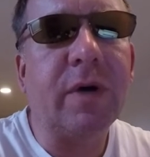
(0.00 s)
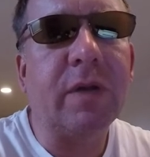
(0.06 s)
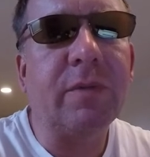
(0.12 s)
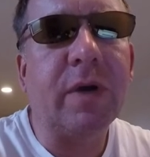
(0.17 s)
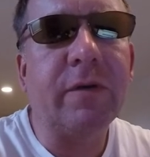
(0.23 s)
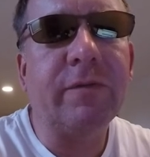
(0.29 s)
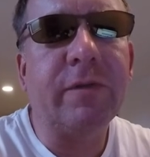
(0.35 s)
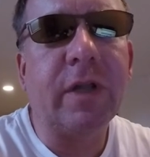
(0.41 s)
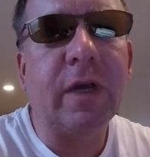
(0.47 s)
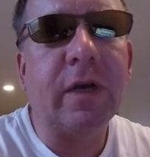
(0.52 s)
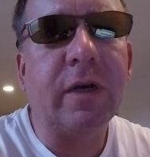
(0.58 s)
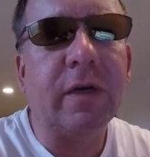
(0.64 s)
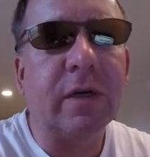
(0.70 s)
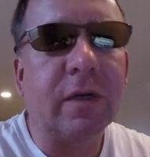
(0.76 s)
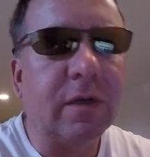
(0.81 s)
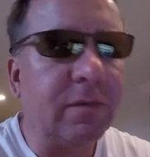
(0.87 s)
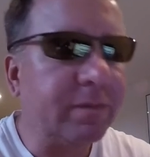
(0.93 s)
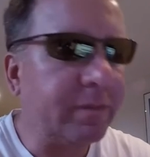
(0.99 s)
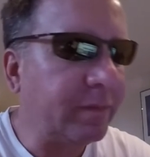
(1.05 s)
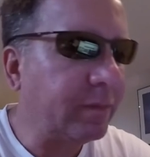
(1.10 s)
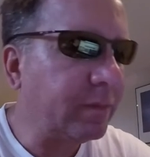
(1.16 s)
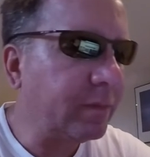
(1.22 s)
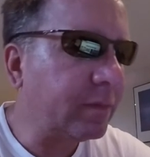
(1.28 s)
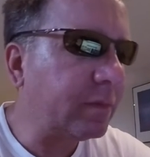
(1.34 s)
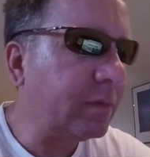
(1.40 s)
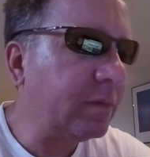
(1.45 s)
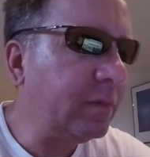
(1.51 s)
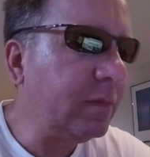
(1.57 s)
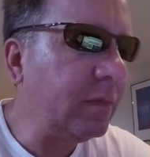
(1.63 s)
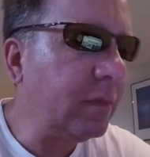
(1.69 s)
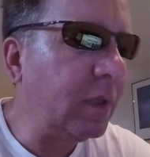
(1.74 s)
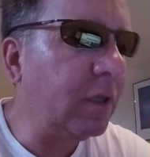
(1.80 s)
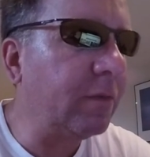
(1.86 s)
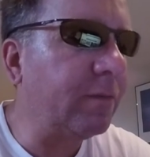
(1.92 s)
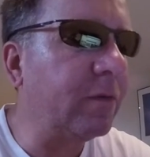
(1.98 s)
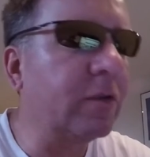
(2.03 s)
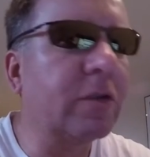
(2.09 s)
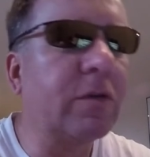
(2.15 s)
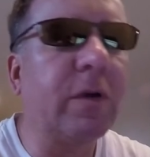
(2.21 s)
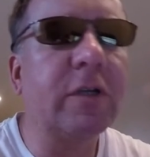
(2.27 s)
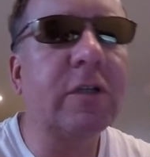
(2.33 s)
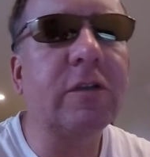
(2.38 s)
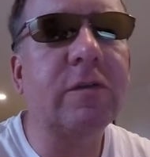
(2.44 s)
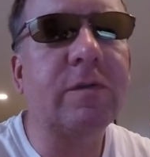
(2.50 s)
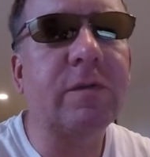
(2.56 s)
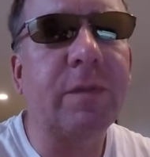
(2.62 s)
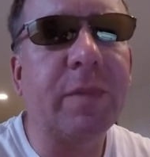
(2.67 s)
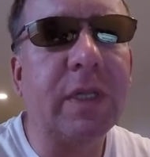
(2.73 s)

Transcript: on my vlog. The first question is from